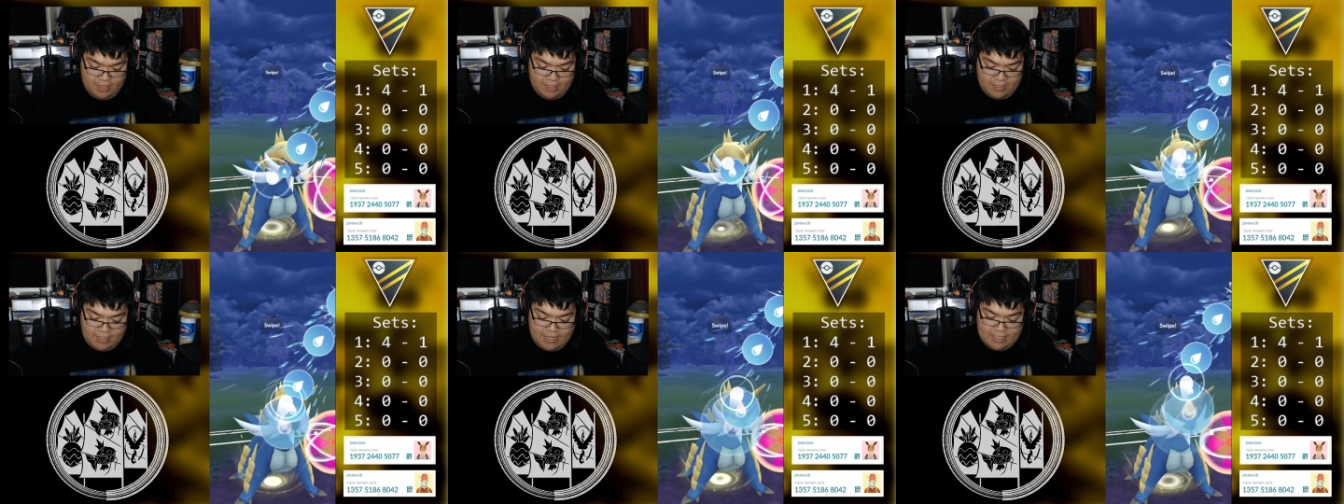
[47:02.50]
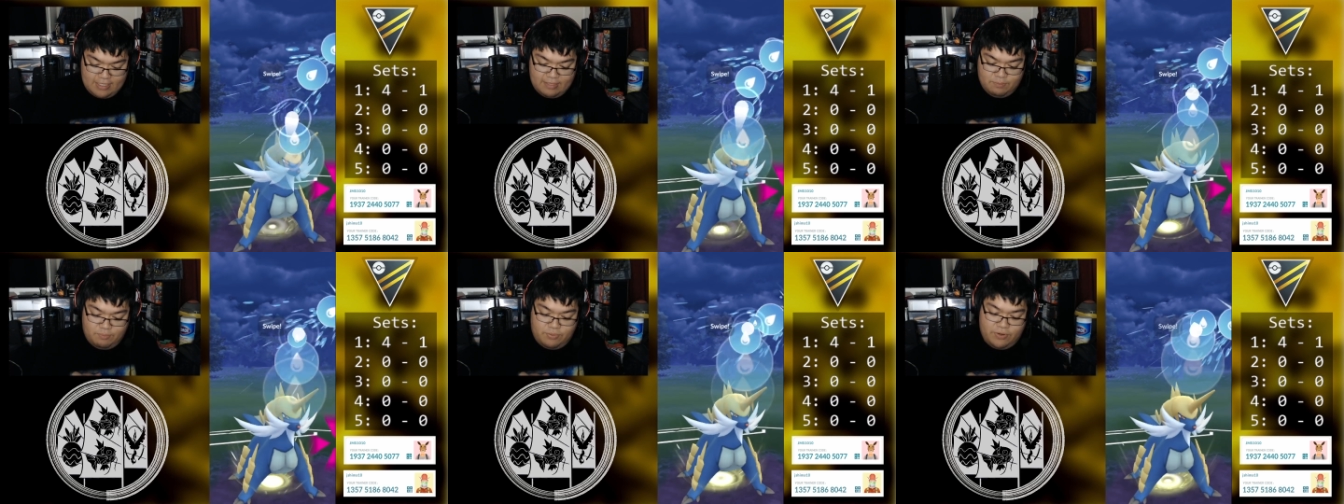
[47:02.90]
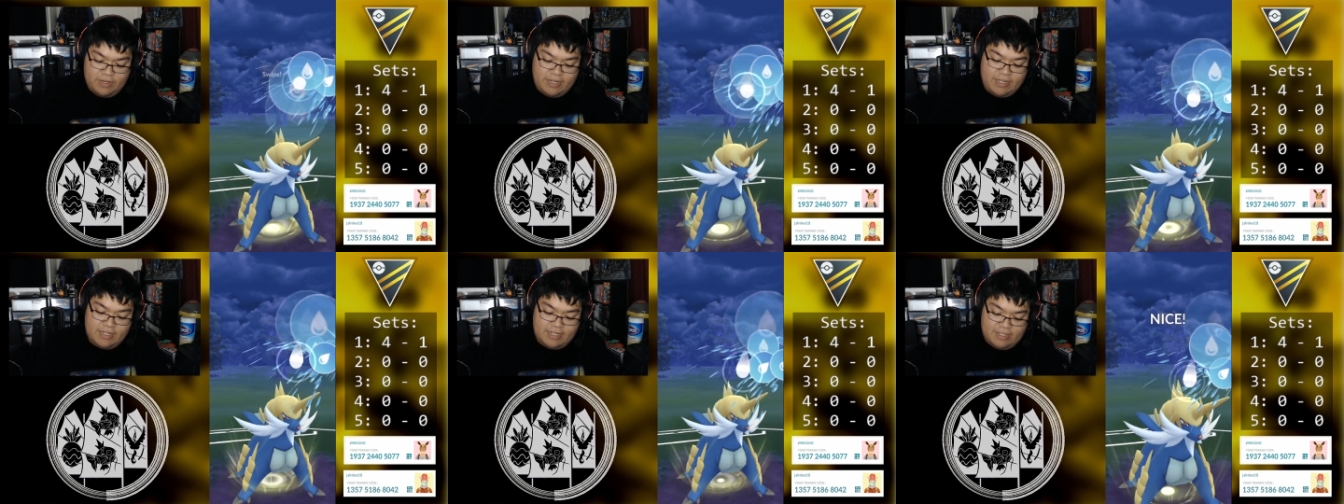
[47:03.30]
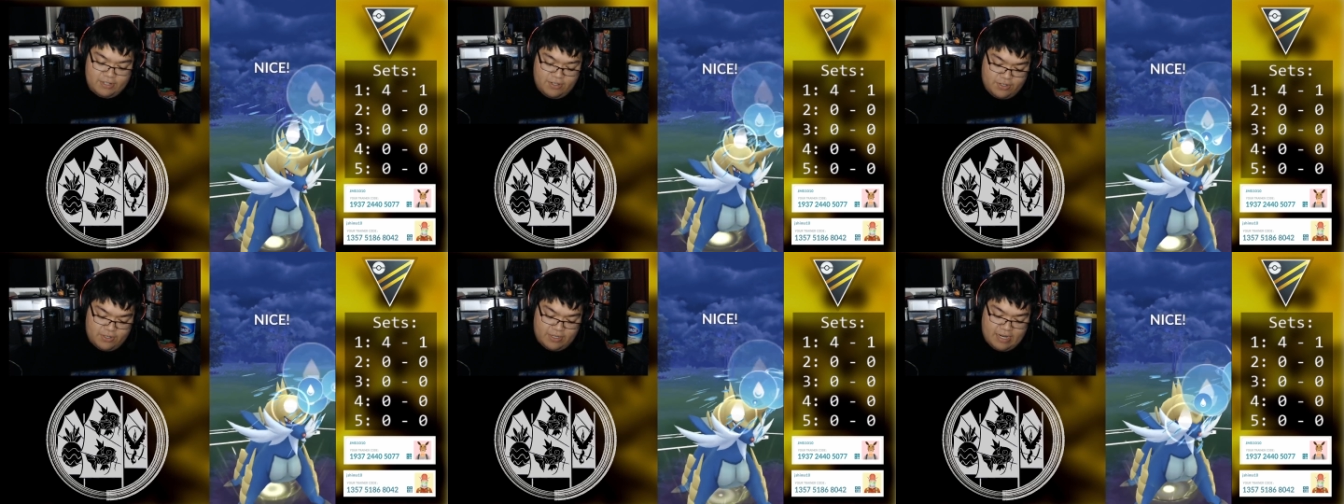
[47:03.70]
Get some pretty good
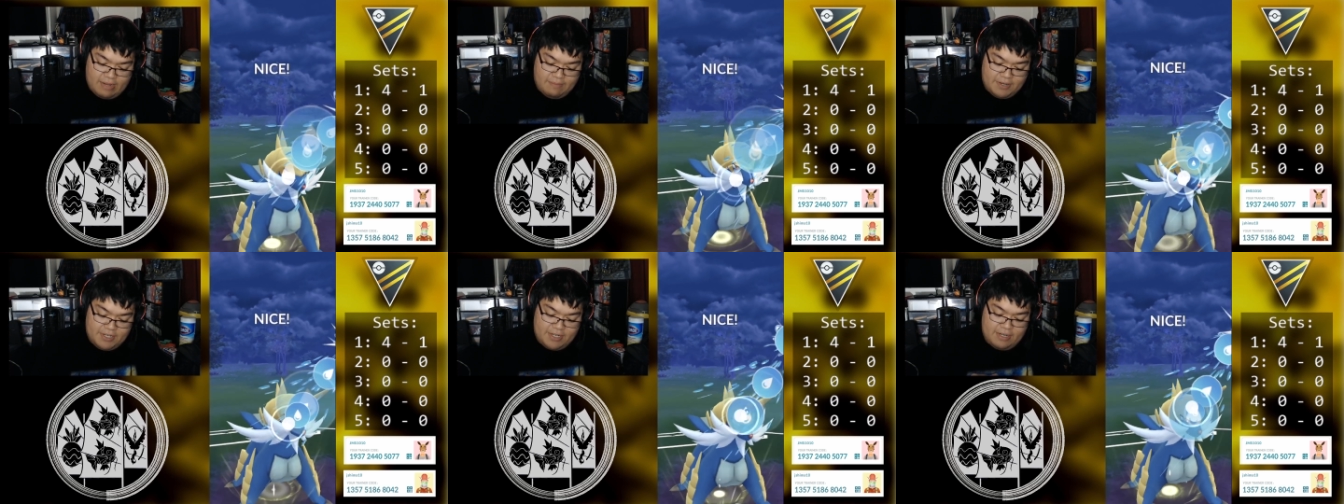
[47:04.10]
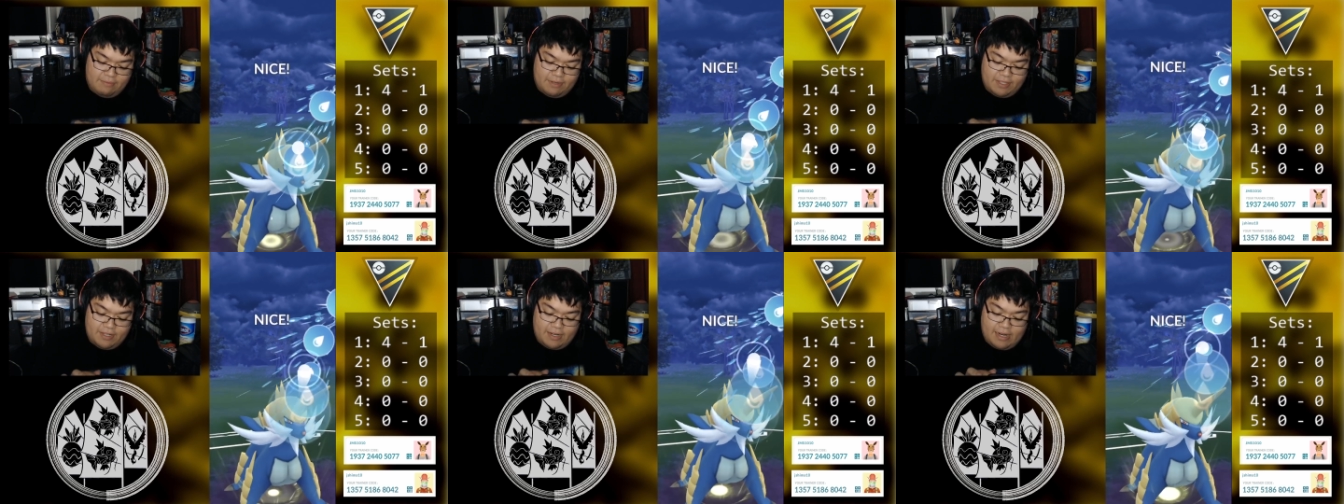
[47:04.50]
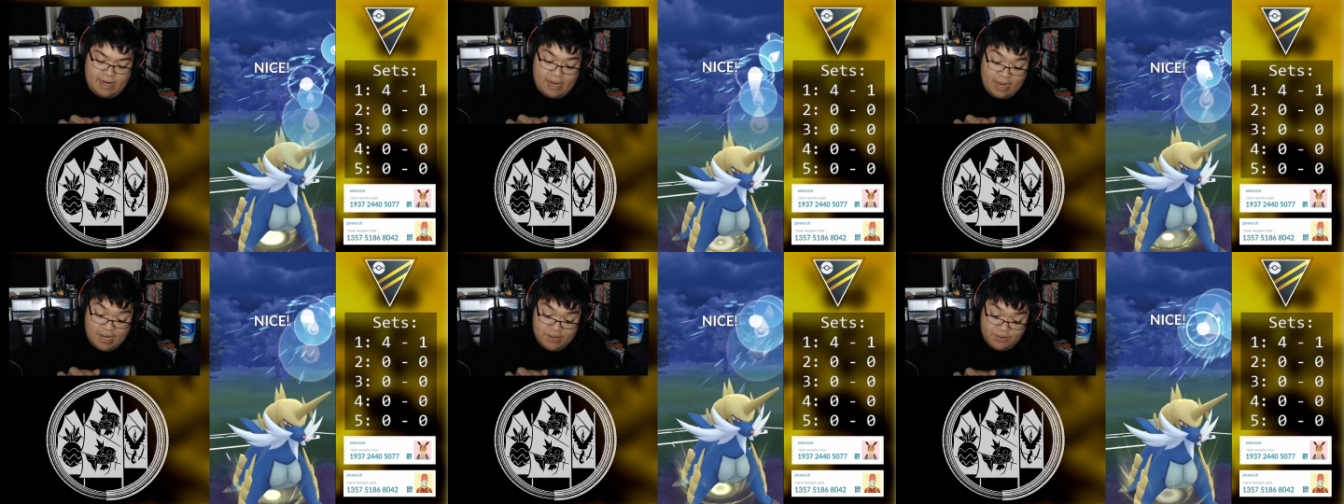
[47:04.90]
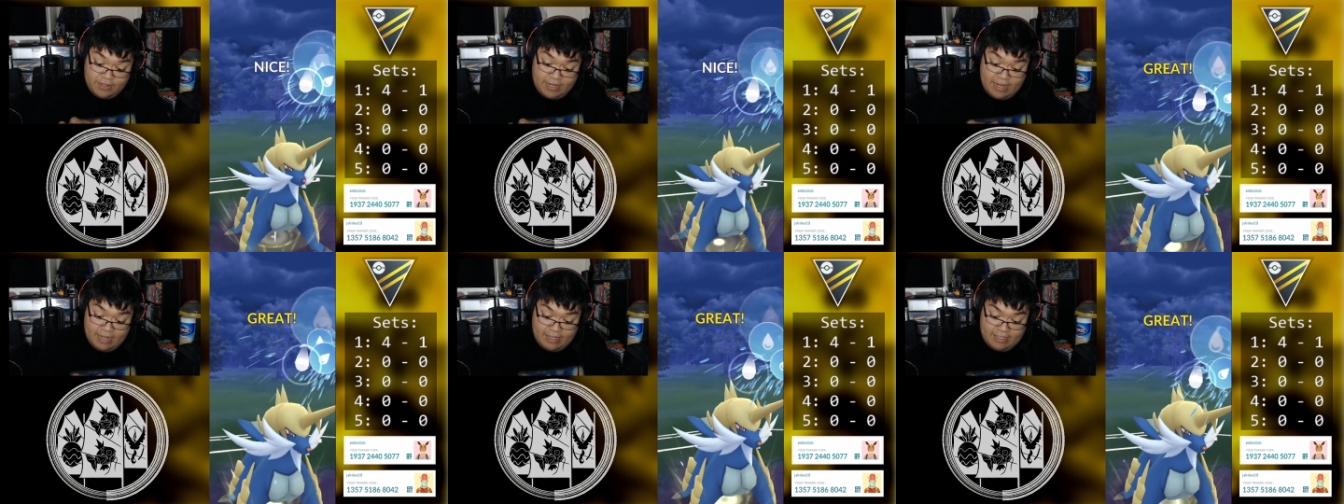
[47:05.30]
neutral damage in with our Hydro
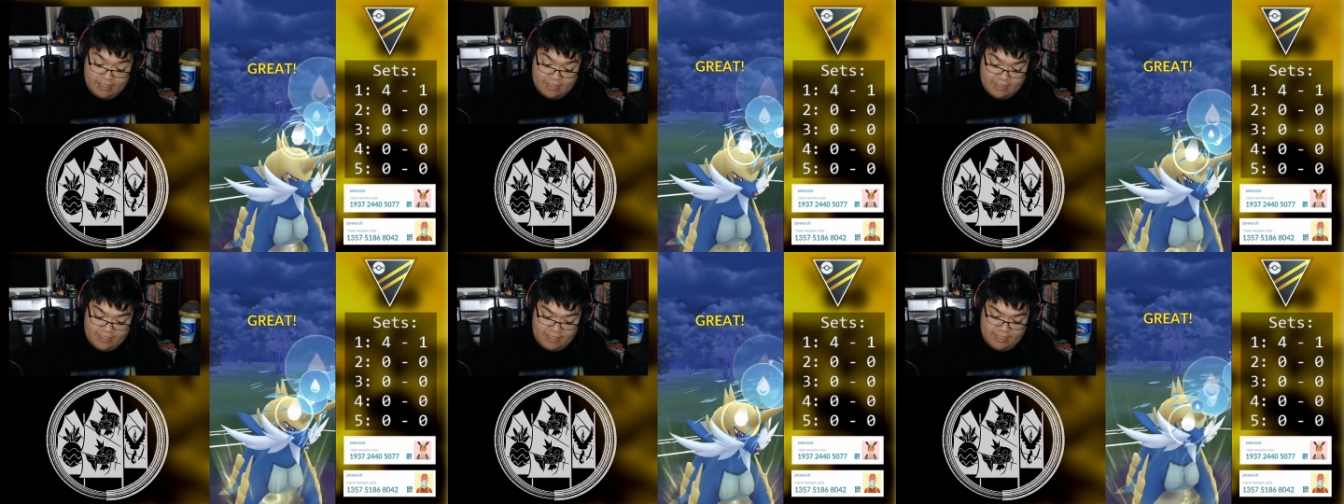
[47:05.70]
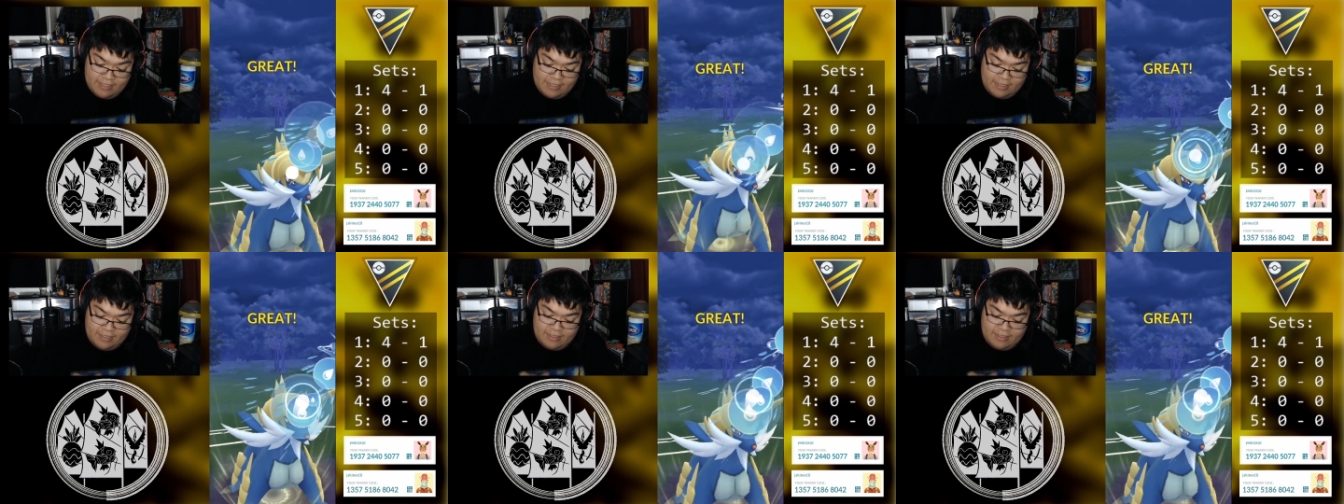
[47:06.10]
Cannons.